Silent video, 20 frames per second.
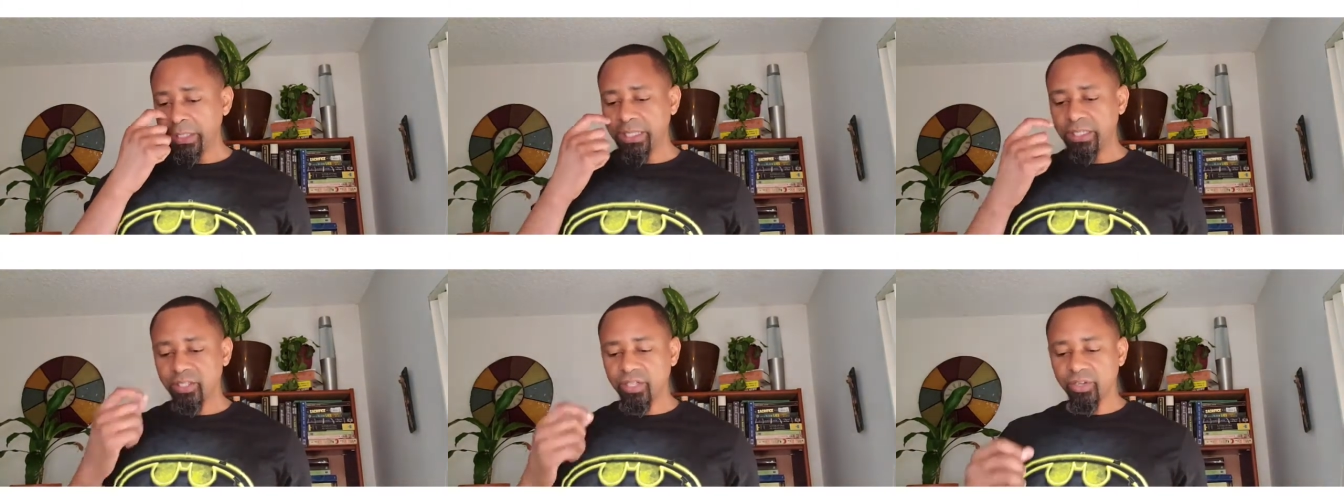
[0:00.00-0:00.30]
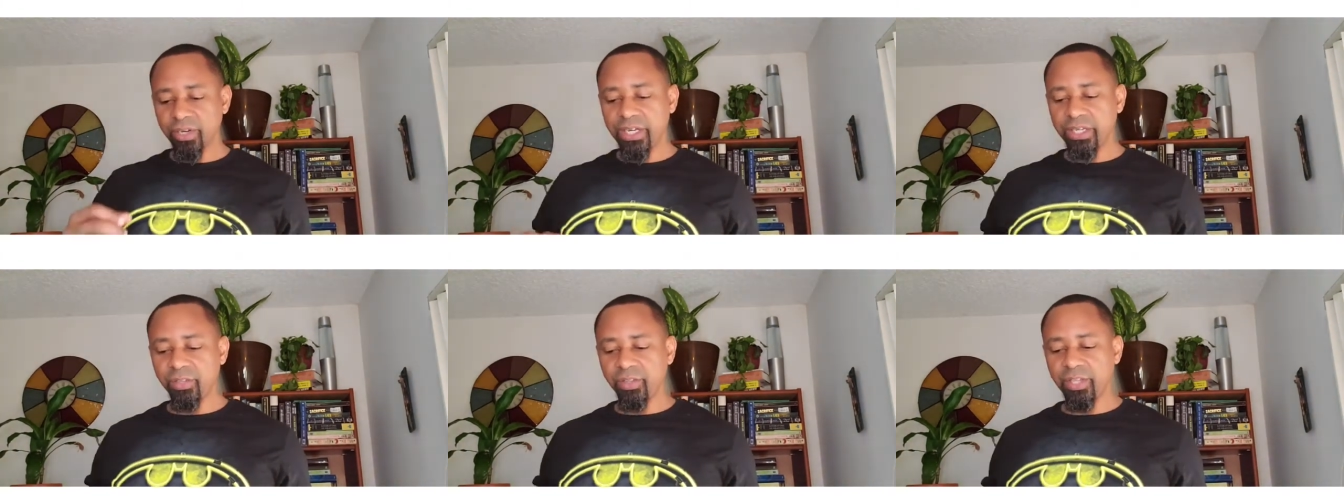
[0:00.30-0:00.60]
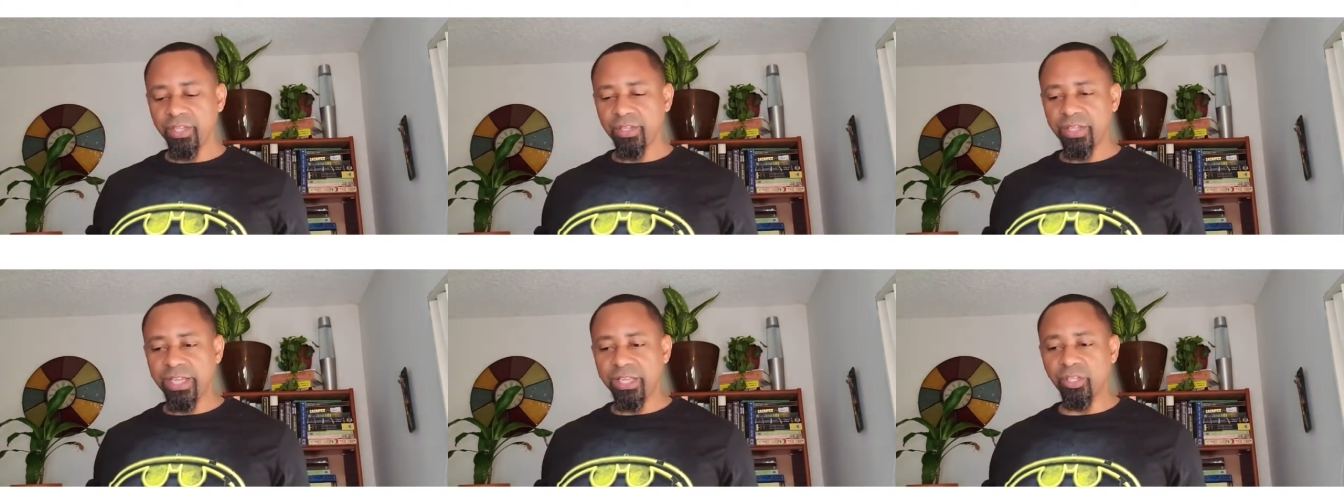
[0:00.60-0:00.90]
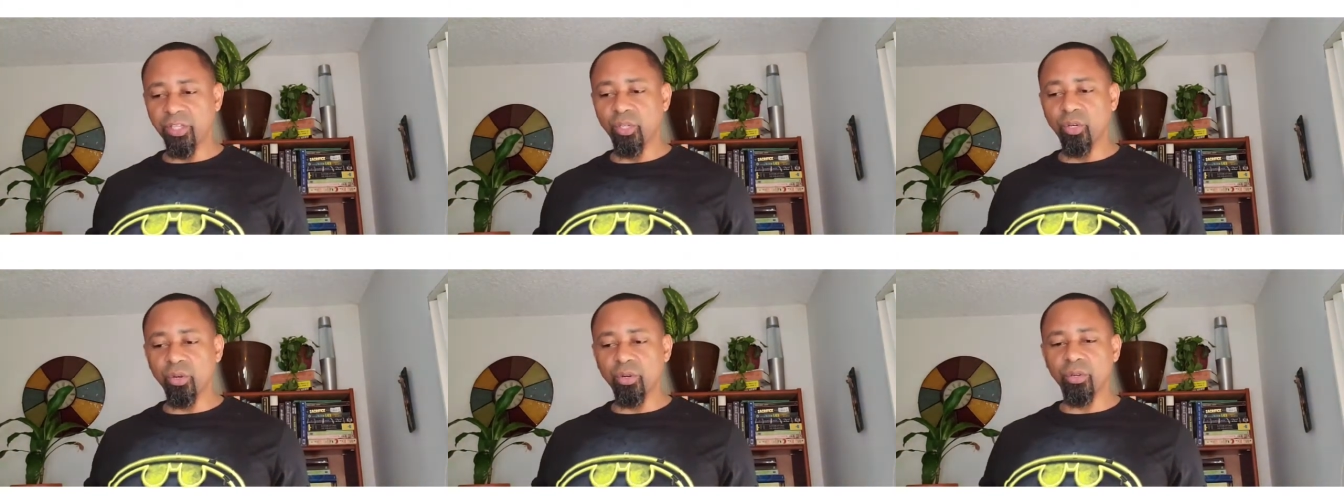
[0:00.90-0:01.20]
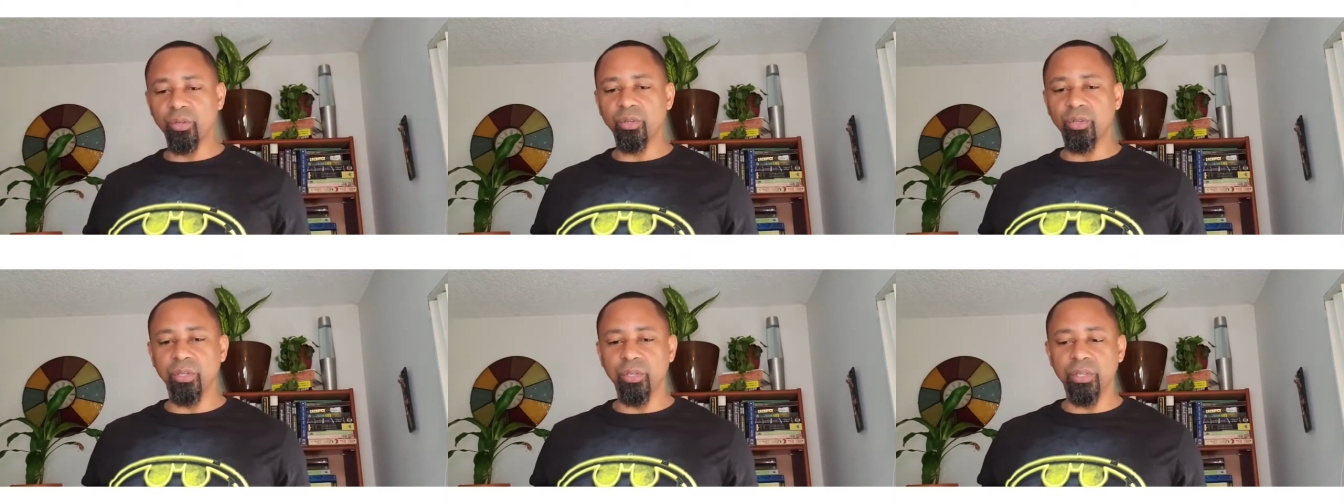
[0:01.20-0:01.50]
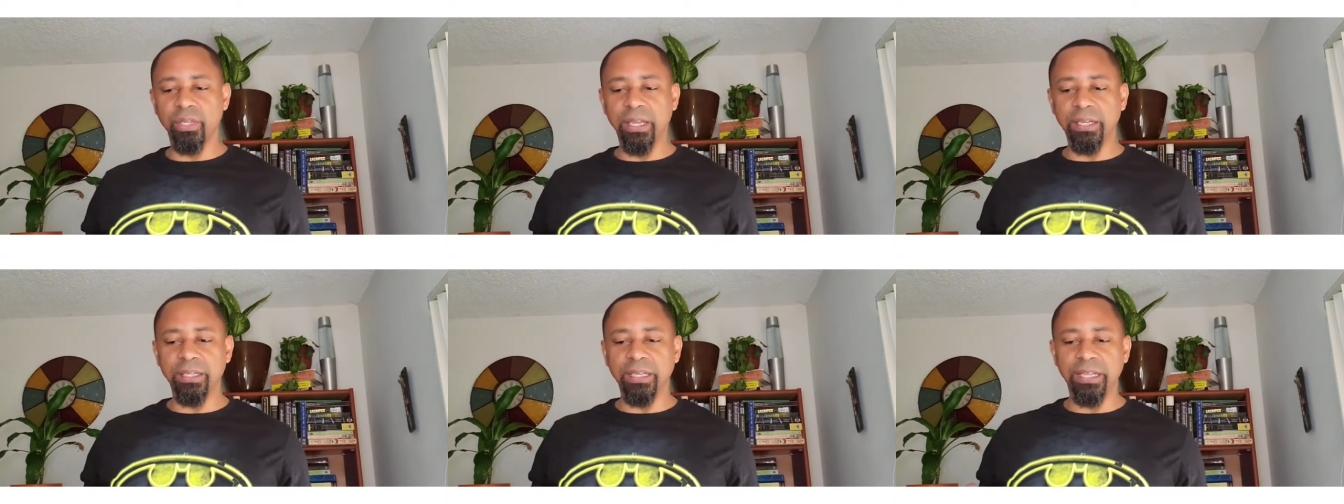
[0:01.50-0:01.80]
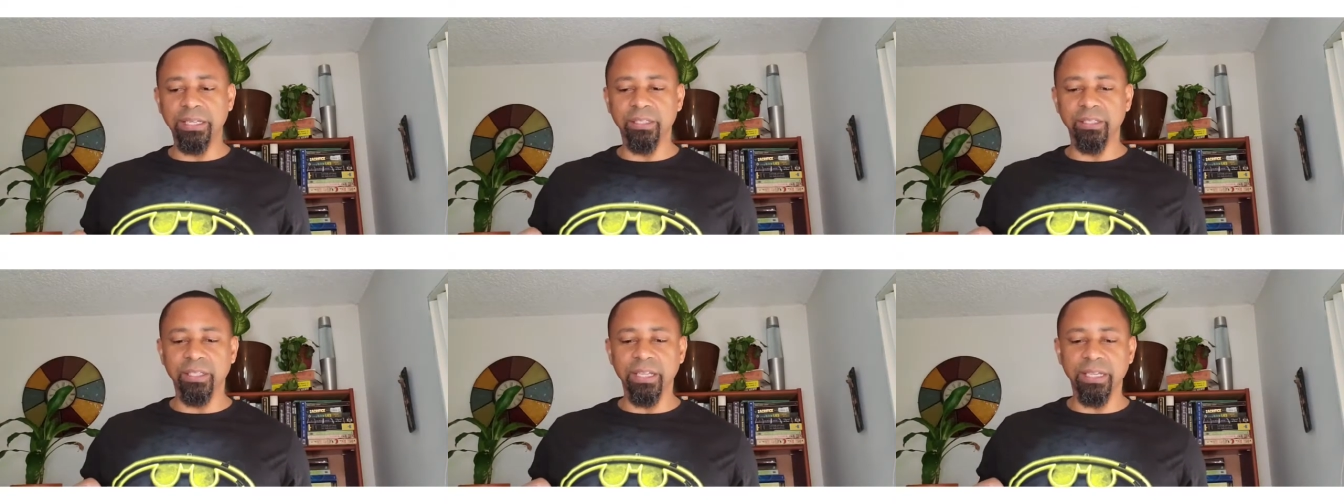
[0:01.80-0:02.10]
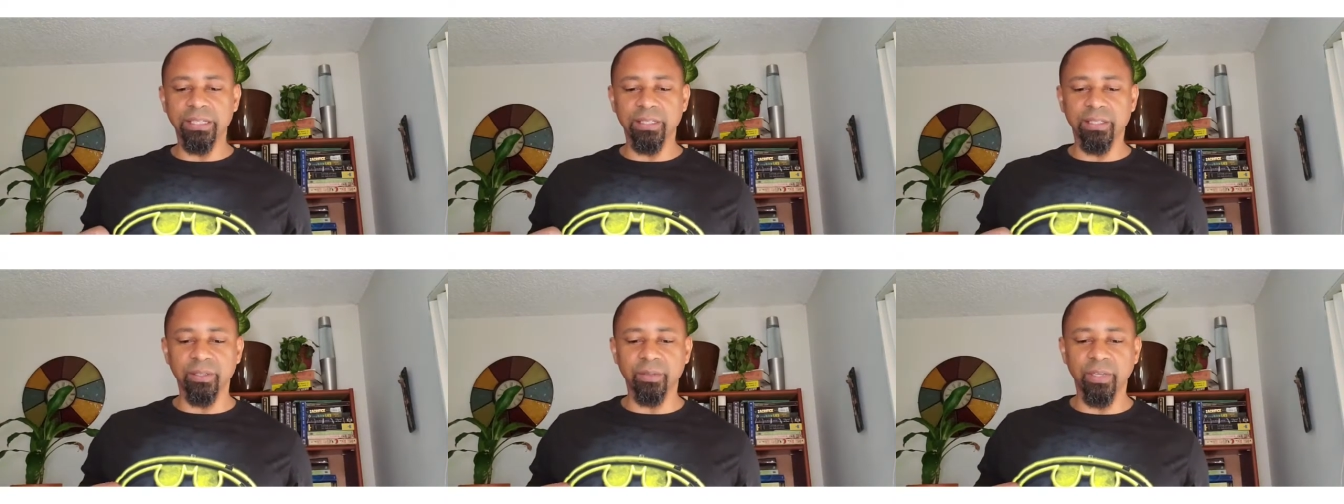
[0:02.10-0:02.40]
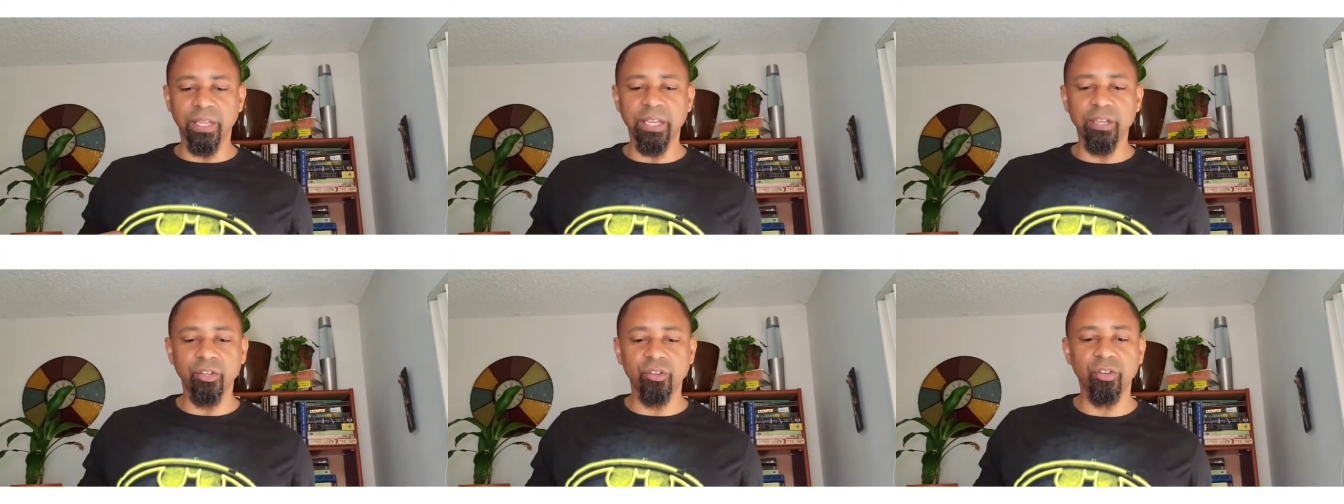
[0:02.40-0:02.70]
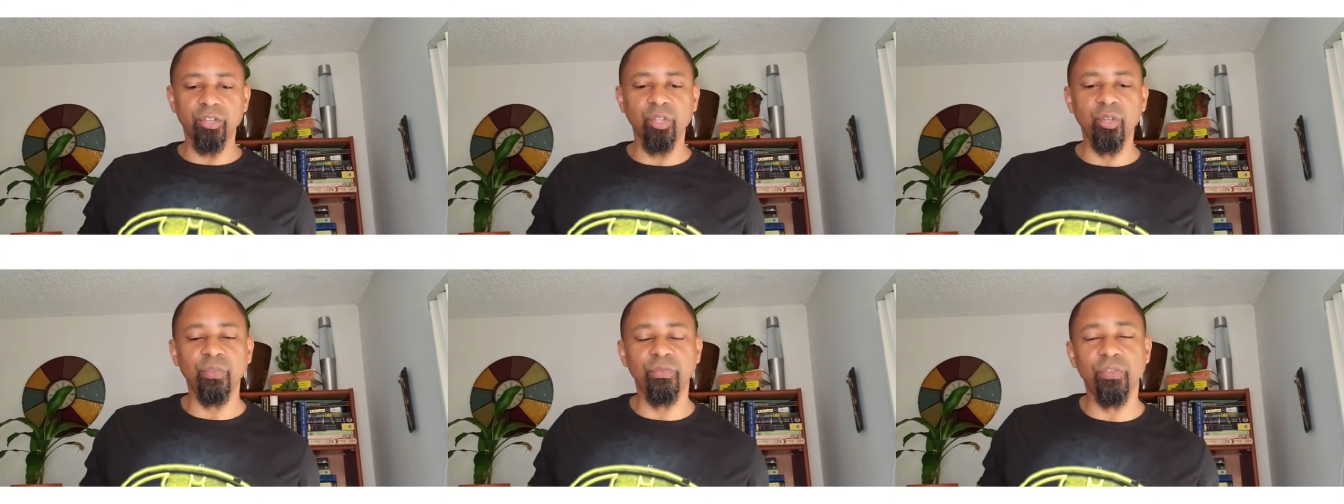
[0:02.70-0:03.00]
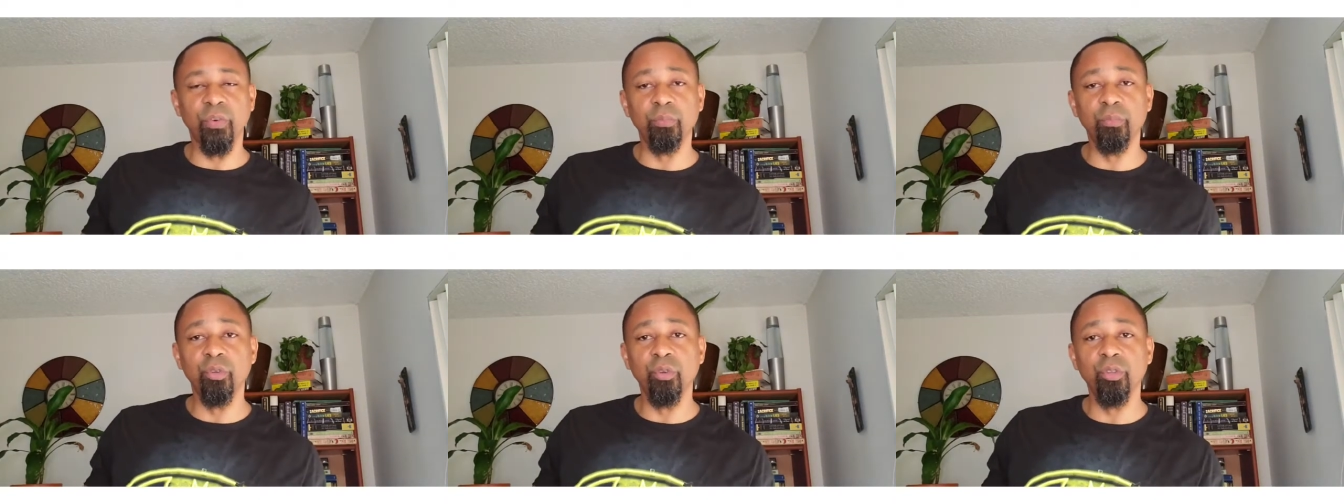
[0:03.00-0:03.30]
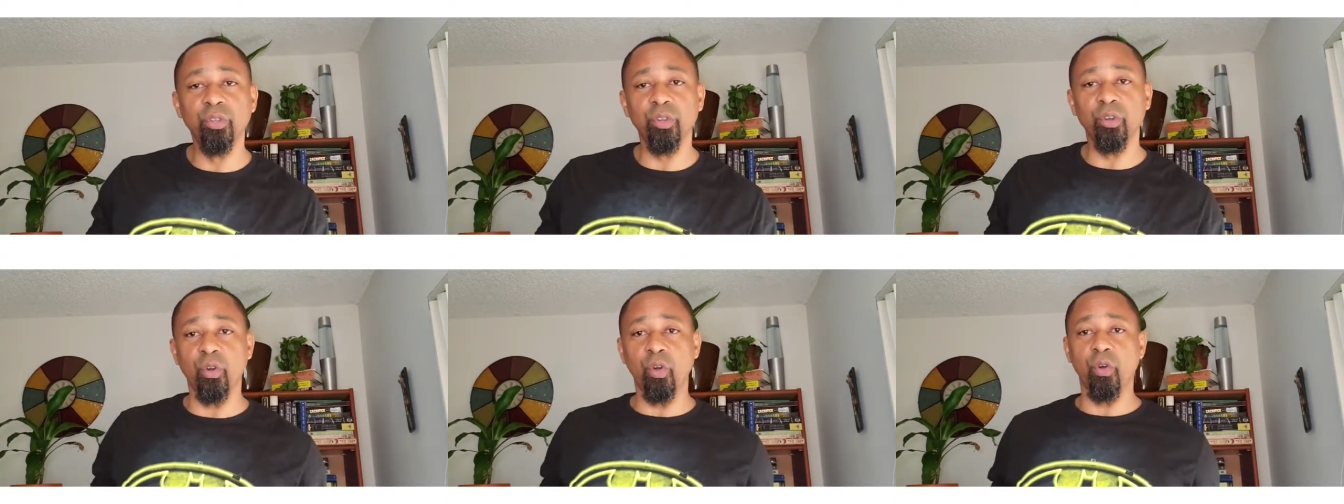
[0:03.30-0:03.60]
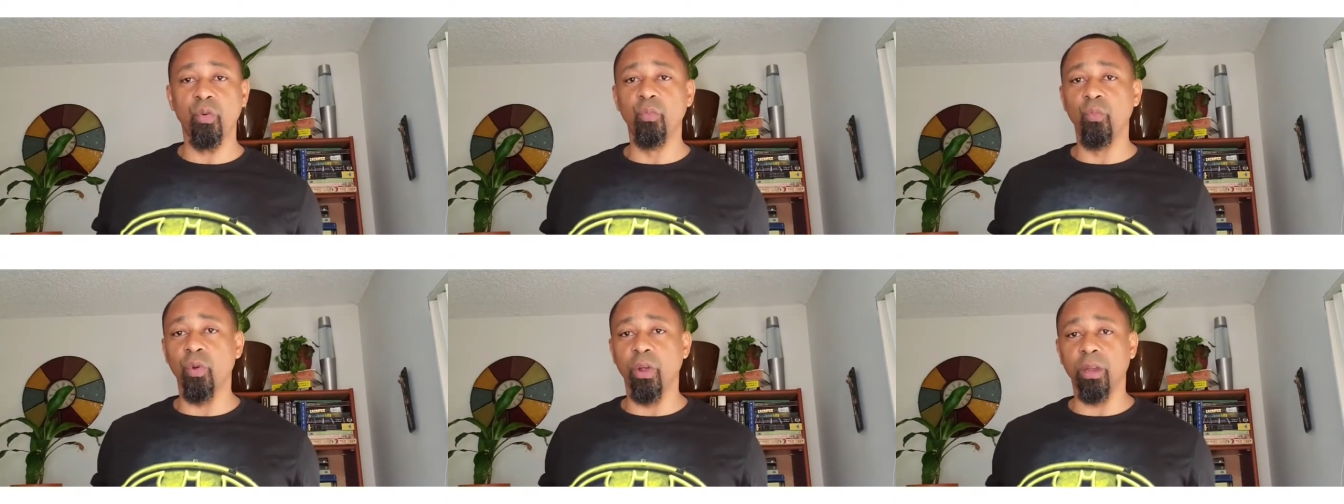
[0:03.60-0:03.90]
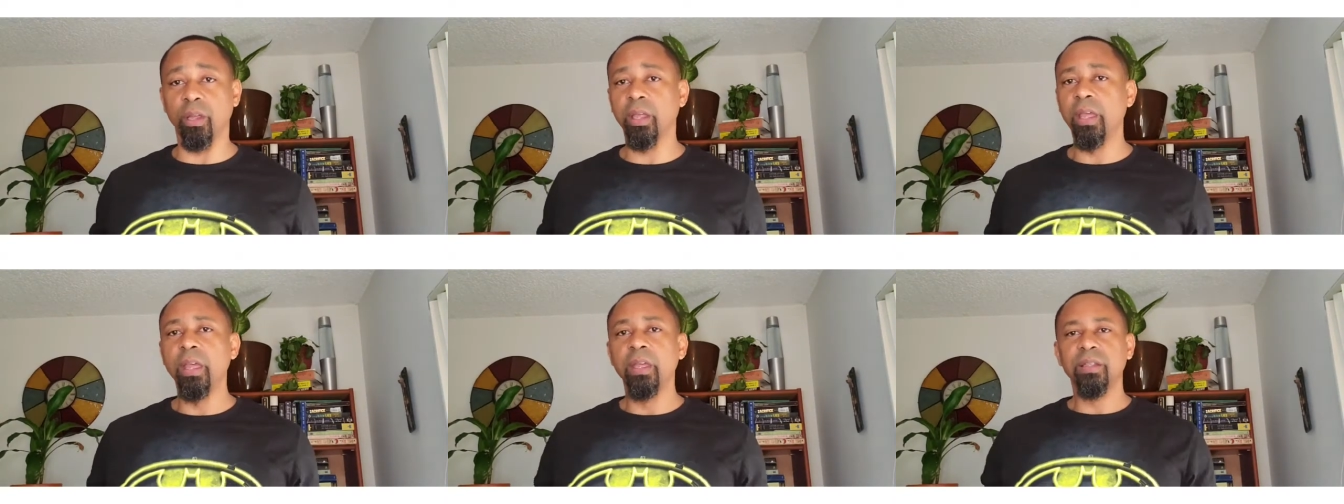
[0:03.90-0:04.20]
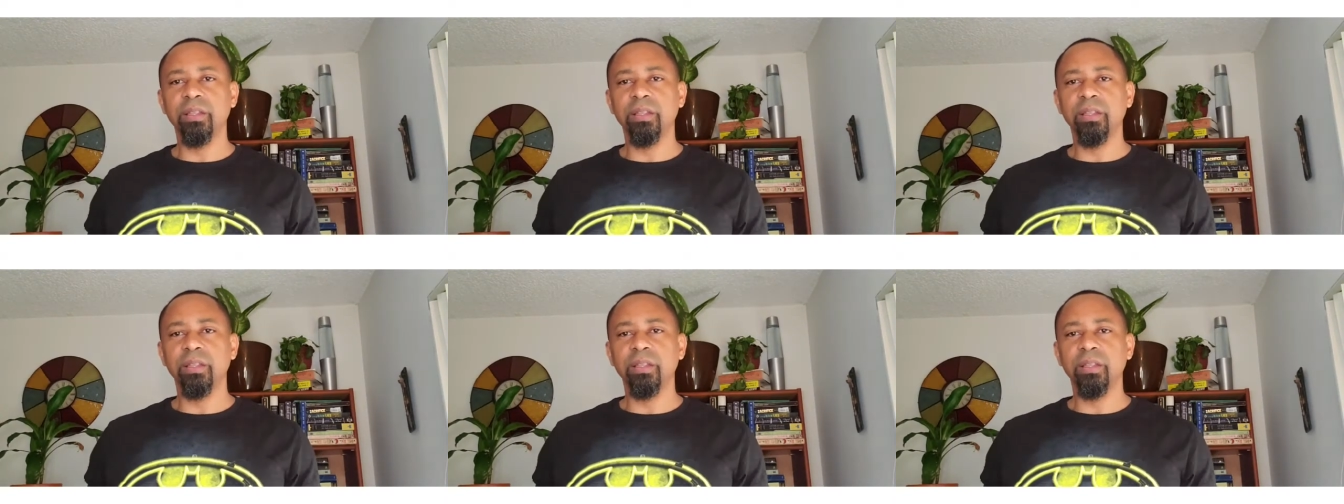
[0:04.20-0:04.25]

Is there anything that you're that, that that's hindering you from doing your homework?